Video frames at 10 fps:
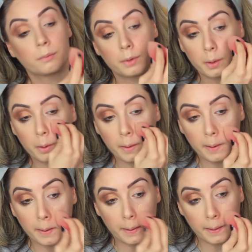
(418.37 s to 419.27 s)
I'm going to go
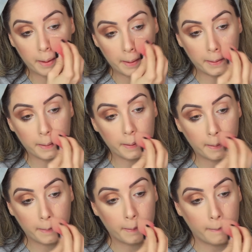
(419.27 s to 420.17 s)
ahead and
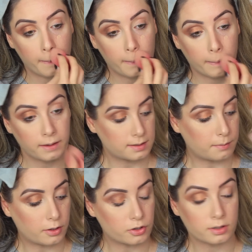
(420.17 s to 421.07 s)

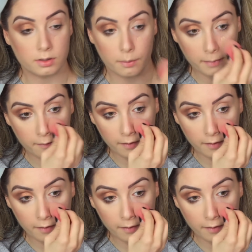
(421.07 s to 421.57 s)
smash this on my